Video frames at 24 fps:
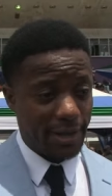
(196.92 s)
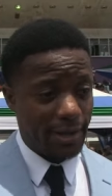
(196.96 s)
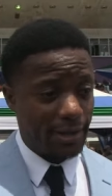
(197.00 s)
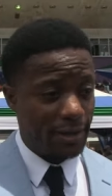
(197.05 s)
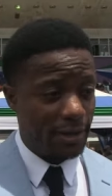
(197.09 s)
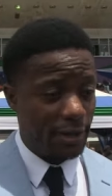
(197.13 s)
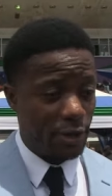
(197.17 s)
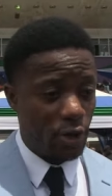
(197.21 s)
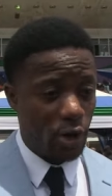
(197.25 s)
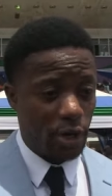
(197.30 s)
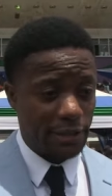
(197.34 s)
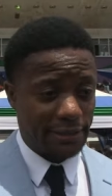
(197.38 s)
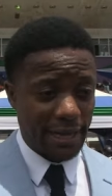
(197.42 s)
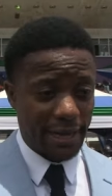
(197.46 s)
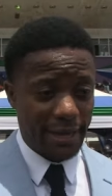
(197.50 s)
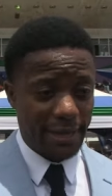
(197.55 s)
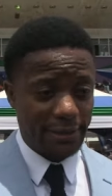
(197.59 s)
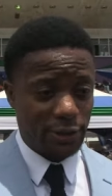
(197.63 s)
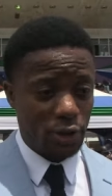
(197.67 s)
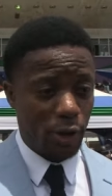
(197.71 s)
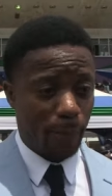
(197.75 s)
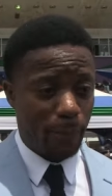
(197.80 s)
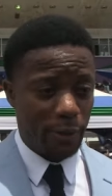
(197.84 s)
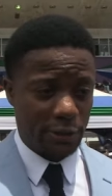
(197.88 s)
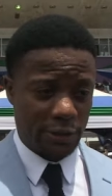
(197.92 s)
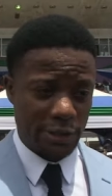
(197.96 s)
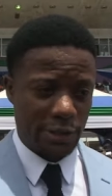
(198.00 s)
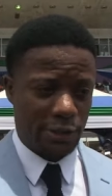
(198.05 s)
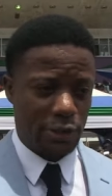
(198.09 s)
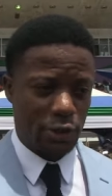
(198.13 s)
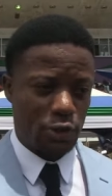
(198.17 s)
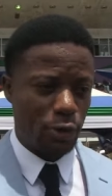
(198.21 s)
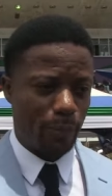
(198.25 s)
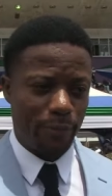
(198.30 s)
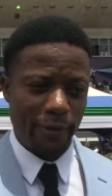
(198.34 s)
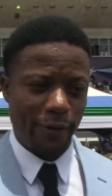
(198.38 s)
and the young talent the
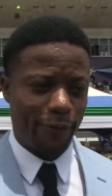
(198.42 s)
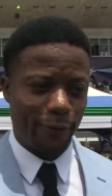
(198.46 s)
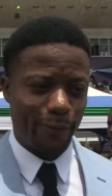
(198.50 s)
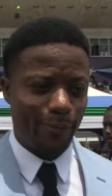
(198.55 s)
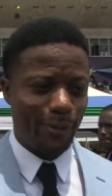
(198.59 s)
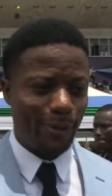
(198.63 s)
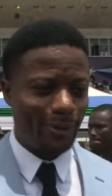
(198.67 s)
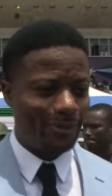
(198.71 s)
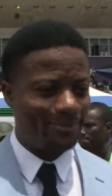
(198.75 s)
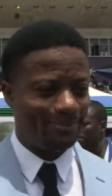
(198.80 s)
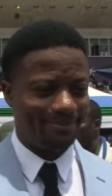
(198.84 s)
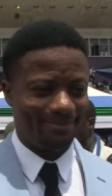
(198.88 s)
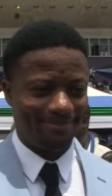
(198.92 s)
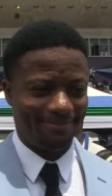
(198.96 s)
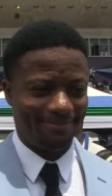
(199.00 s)
opportunity to play football.